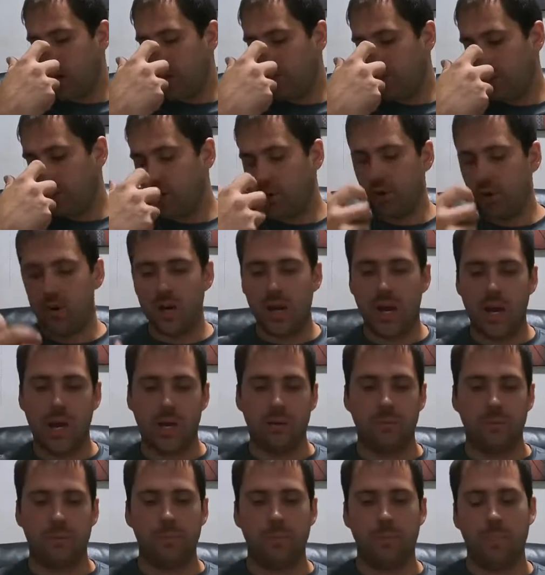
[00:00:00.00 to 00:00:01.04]
you're not
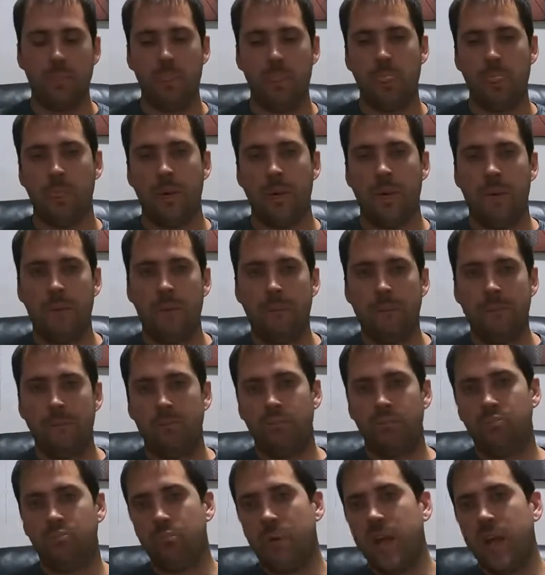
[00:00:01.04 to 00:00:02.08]

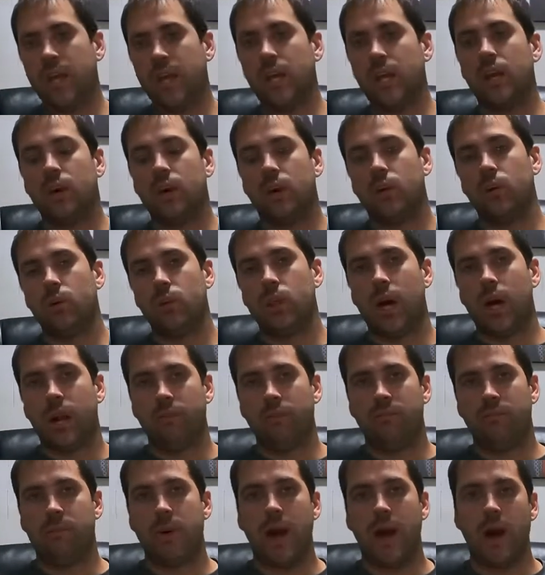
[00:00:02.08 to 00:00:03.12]
making a whole lot
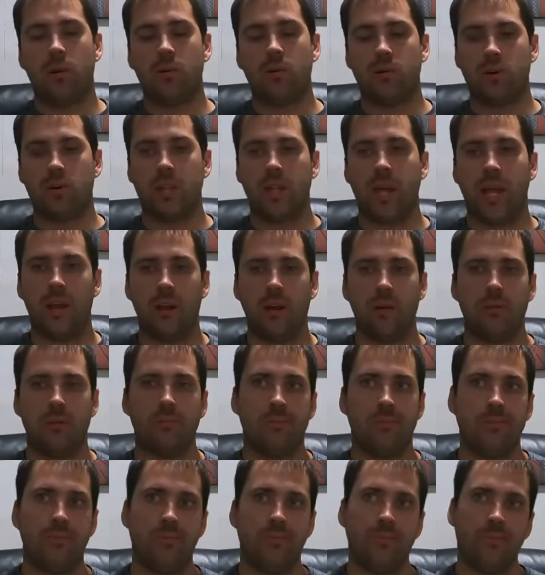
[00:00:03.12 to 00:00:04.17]
of power, like
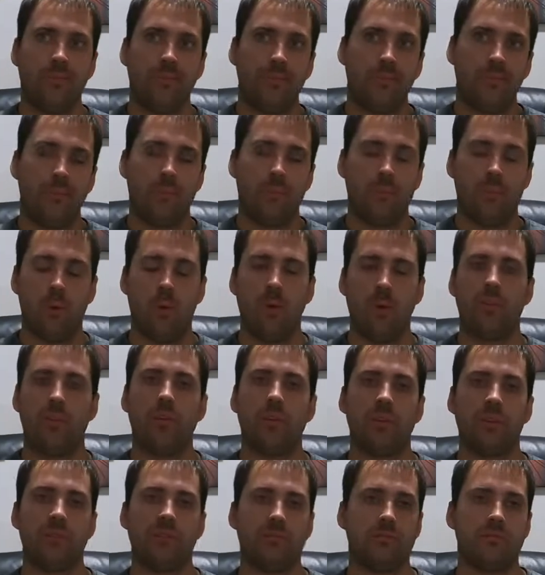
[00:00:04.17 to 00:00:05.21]
more
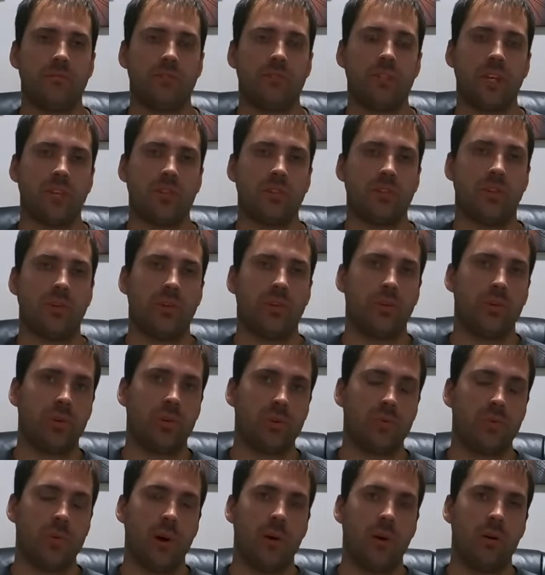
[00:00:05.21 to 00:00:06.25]
than 600
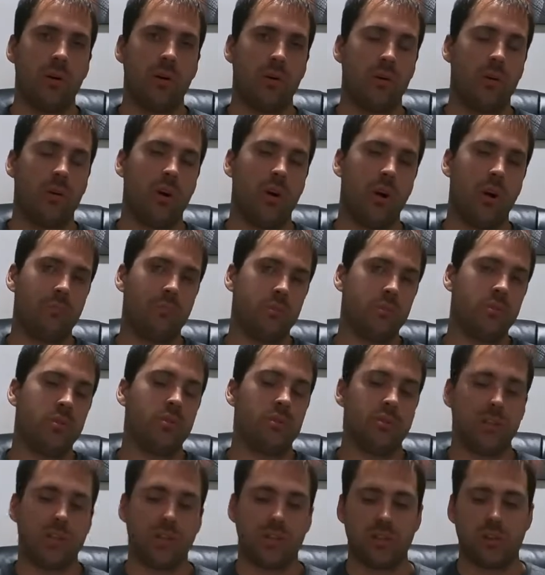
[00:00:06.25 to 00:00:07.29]
horsepower or up to
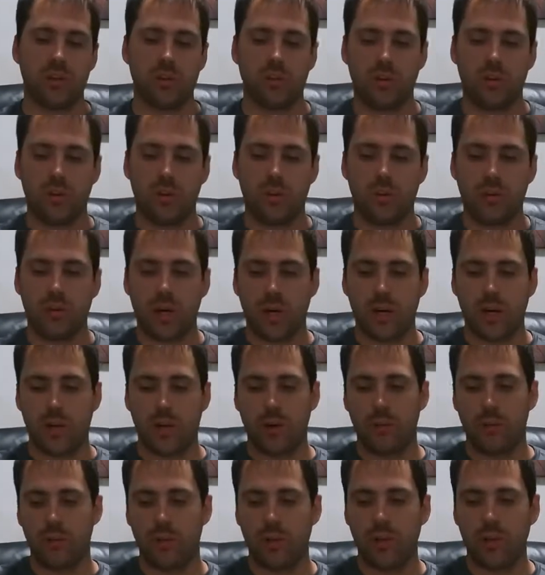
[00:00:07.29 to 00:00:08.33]
600, you're not going
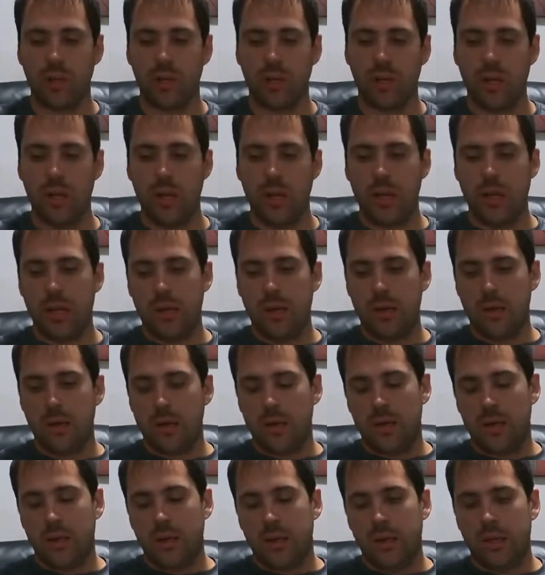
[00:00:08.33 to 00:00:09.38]
to really
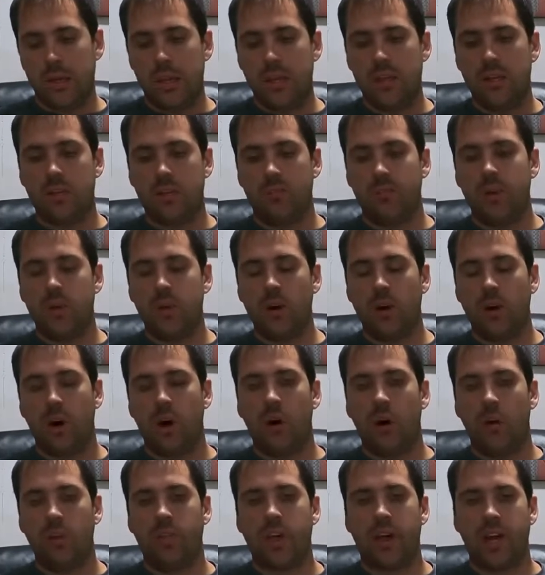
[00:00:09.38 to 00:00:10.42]
need to be
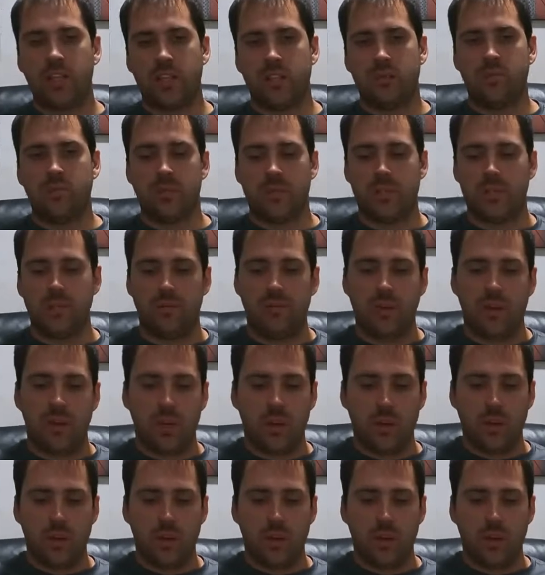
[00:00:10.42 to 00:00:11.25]
all that specific.